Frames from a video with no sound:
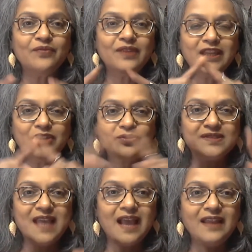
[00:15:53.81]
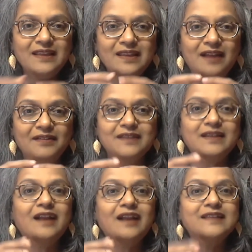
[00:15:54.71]
we need to stand in our
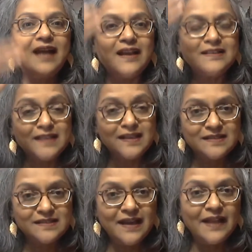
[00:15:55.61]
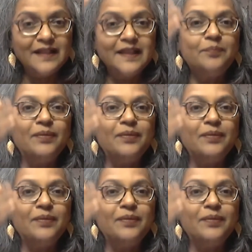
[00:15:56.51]
adult and access the healthy